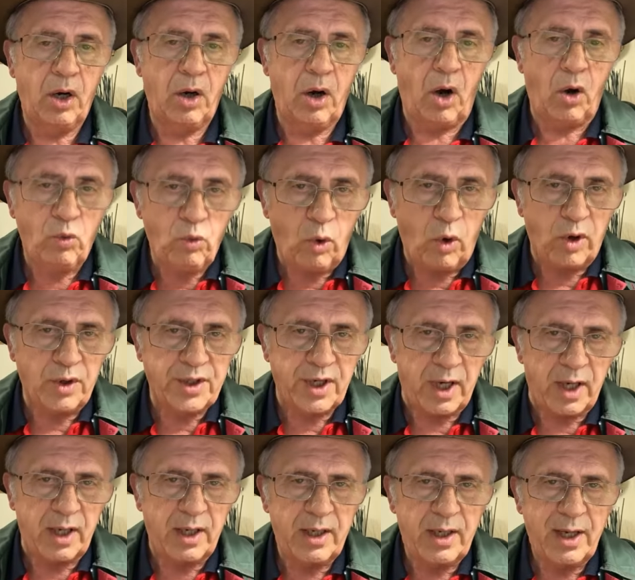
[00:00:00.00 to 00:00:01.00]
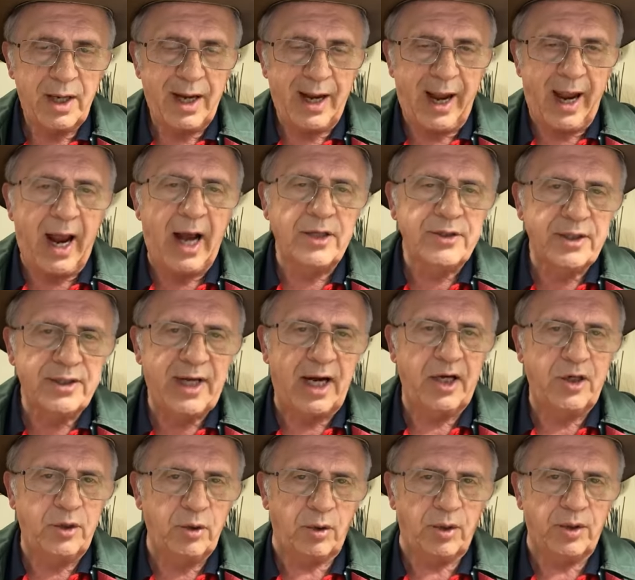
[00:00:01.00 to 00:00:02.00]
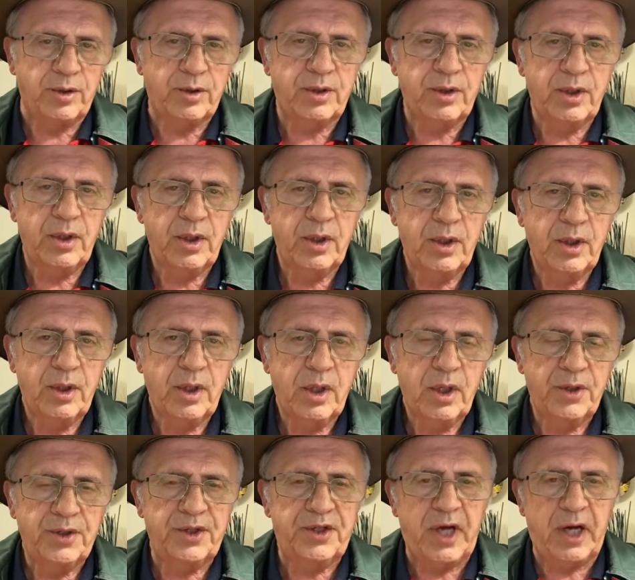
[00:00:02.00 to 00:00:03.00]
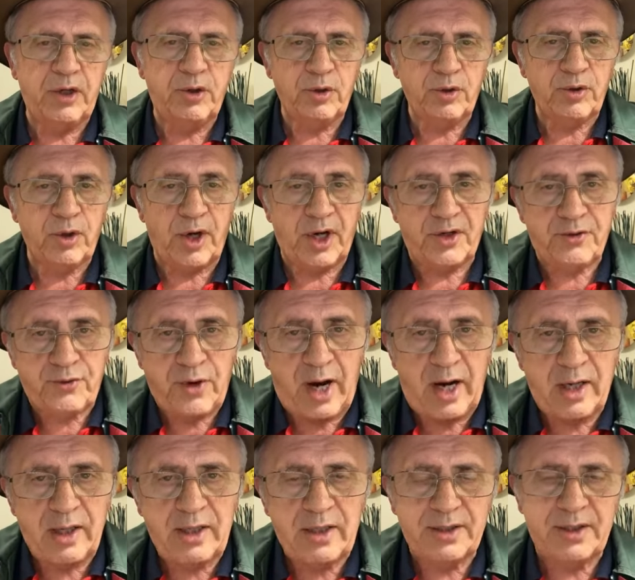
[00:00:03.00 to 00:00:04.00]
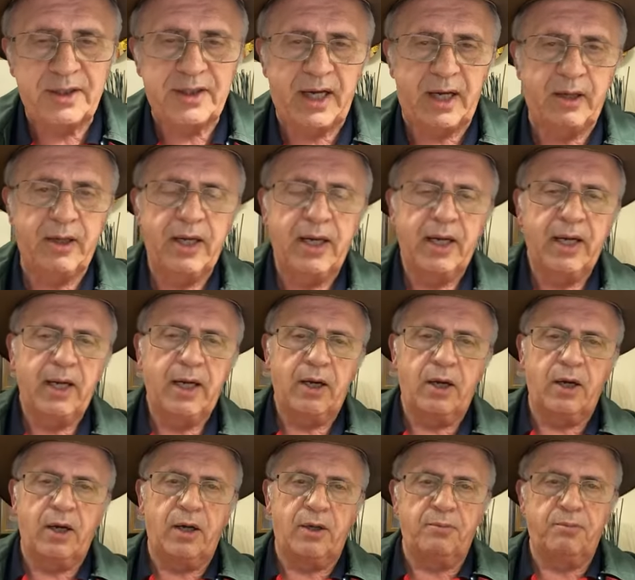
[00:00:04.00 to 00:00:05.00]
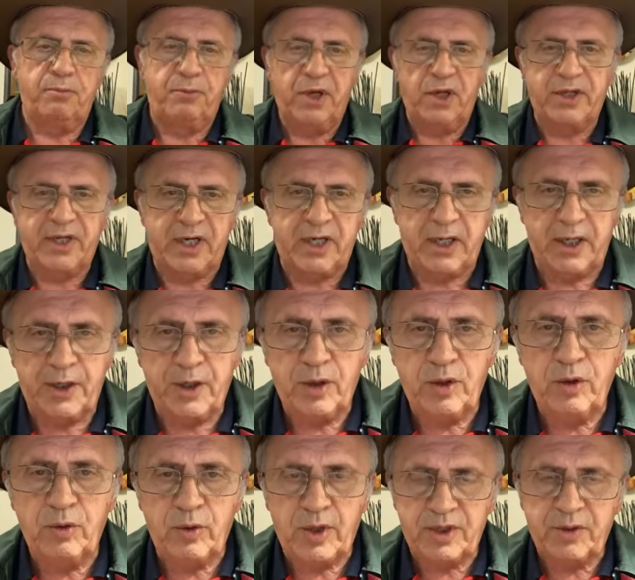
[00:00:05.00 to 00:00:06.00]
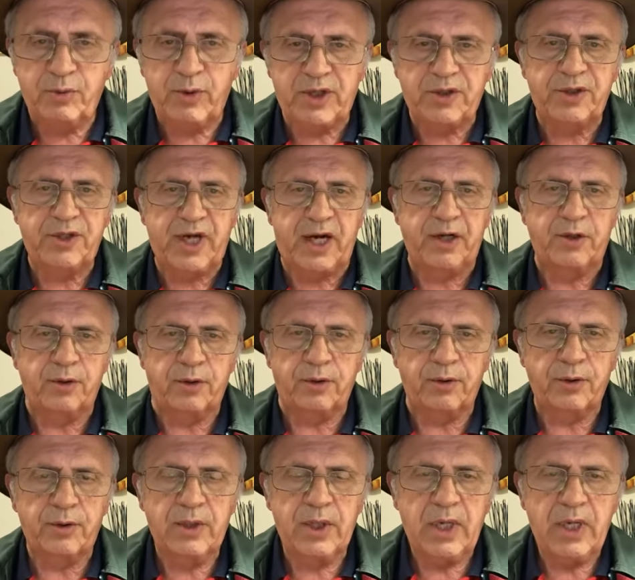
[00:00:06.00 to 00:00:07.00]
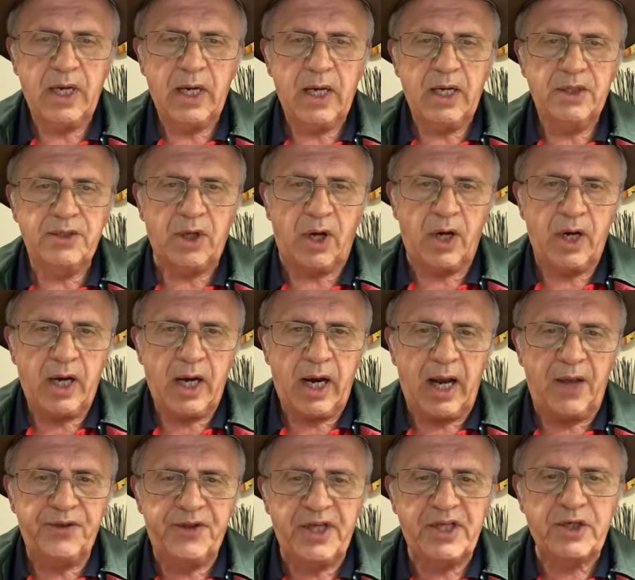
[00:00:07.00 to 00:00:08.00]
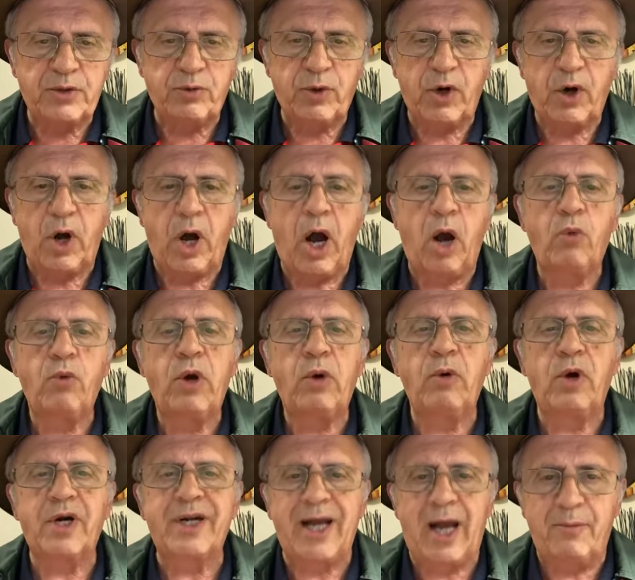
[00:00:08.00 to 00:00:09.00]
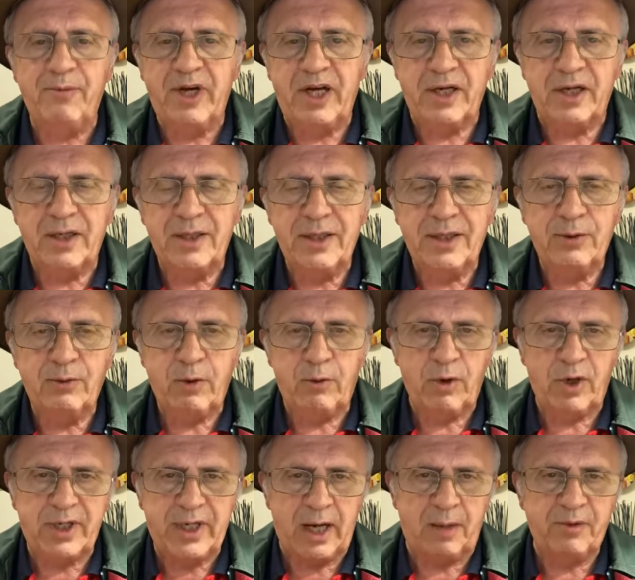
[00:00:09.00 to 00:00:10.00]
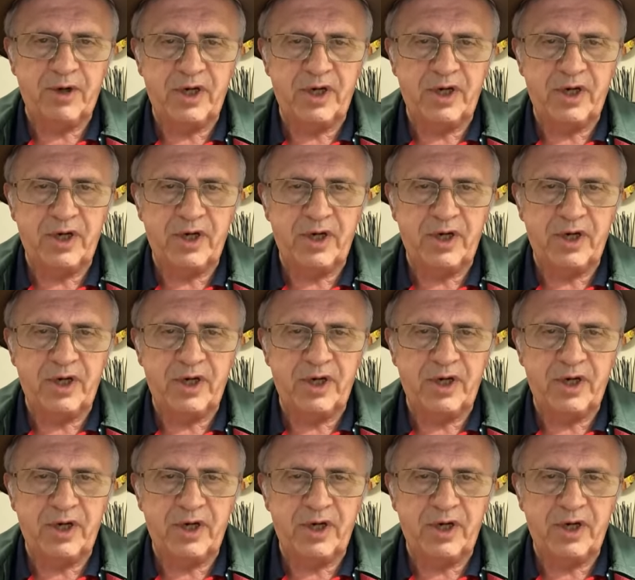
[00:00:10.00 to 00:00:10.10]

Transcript: on water? How did they do it? Did they do it on a trunk? Did they uh, build a canoe? What, what did they do? So, and this where oh, uh, we will come in, we will come